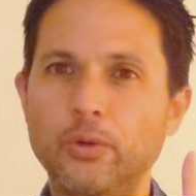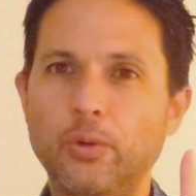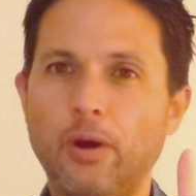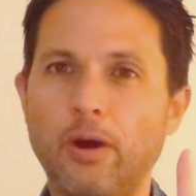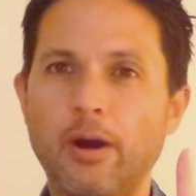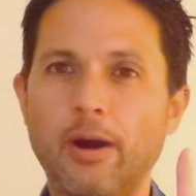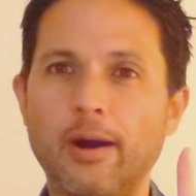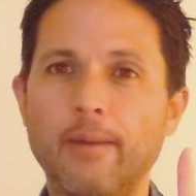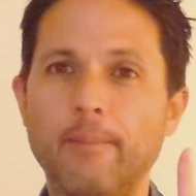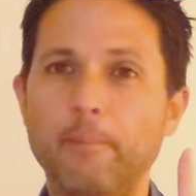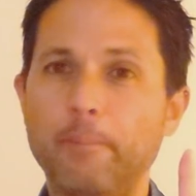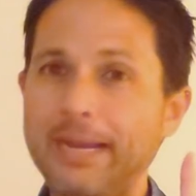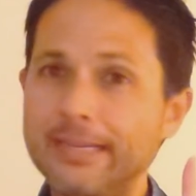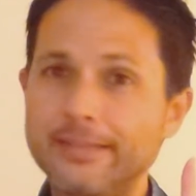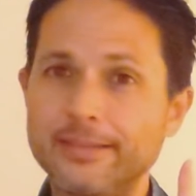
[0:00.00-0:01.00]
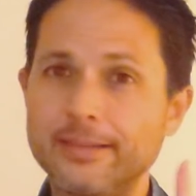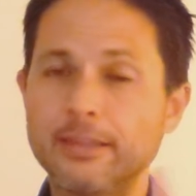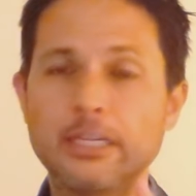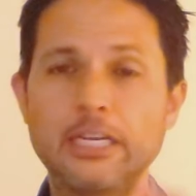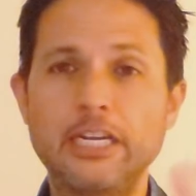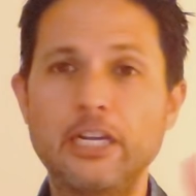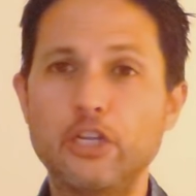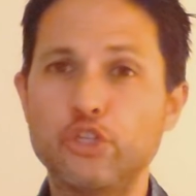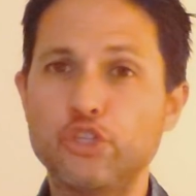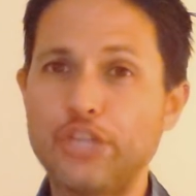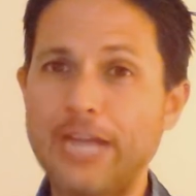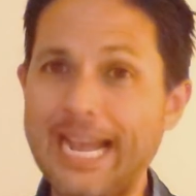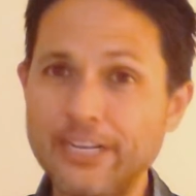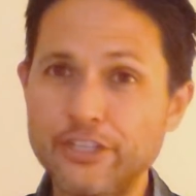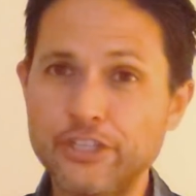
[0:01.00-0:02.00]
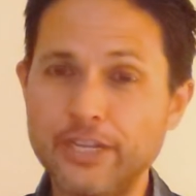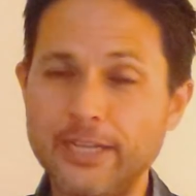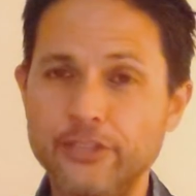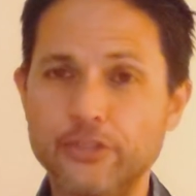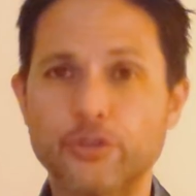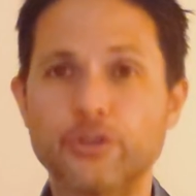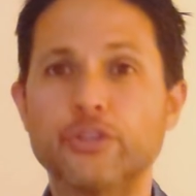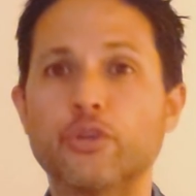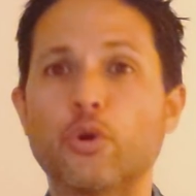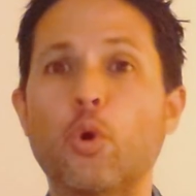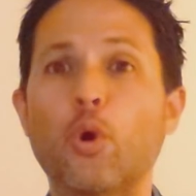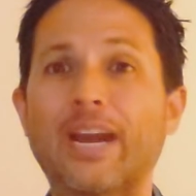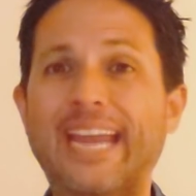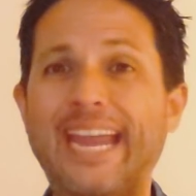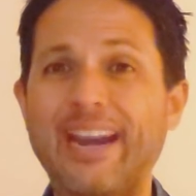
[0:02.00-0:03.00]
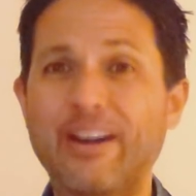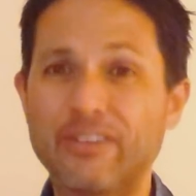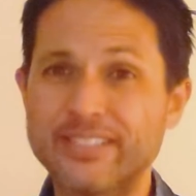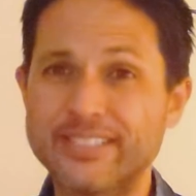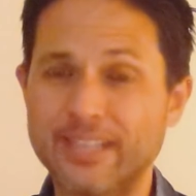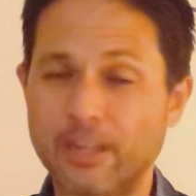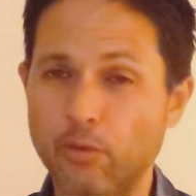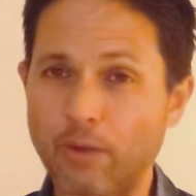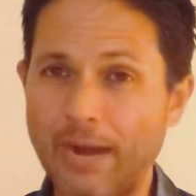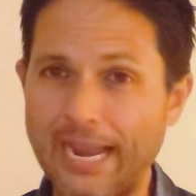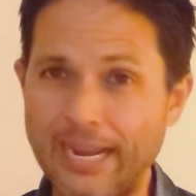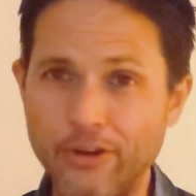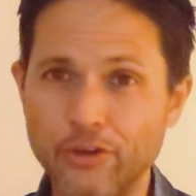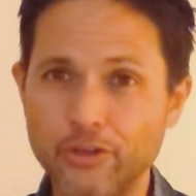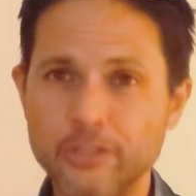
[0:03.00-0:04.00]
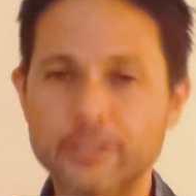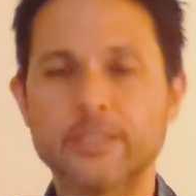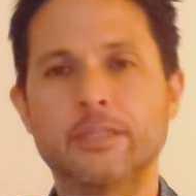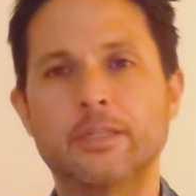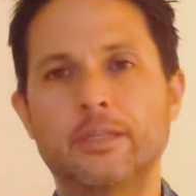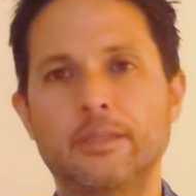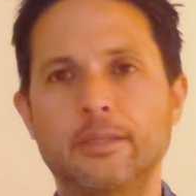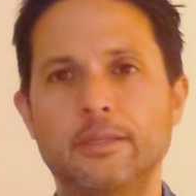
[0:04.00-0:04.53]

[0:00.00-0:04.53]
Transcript: who are basically Chad chasers or carousel riders